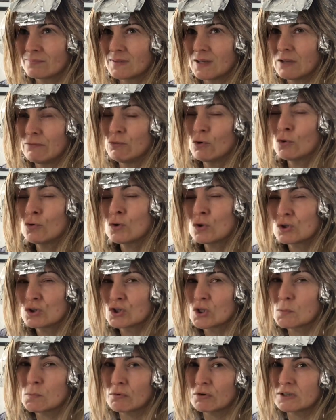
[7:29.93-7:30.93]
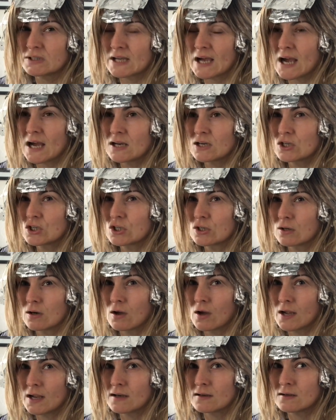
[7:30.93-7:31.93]
if you're not super attached,
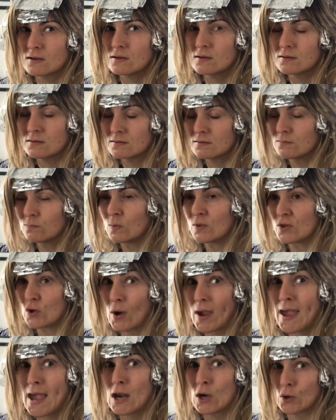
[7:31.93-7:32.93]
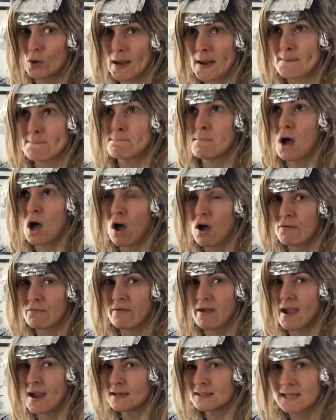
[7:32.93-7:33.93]
like with your hair looking
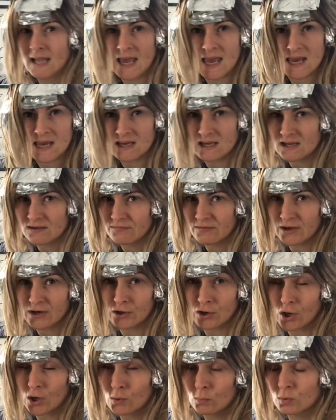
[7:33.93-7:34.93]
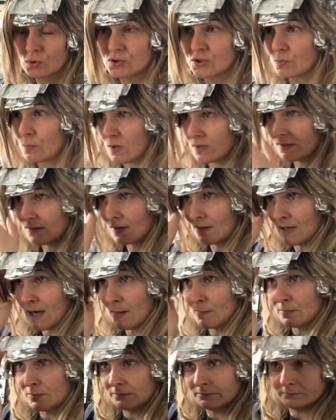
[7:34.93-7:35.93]
perfect, give it a go. What's the worst that can
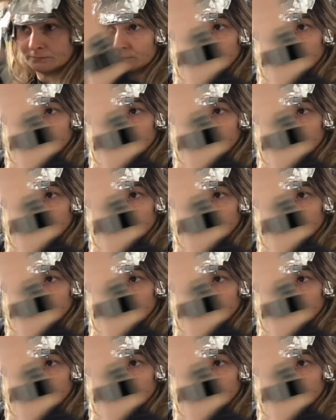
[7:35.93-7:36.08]
happen?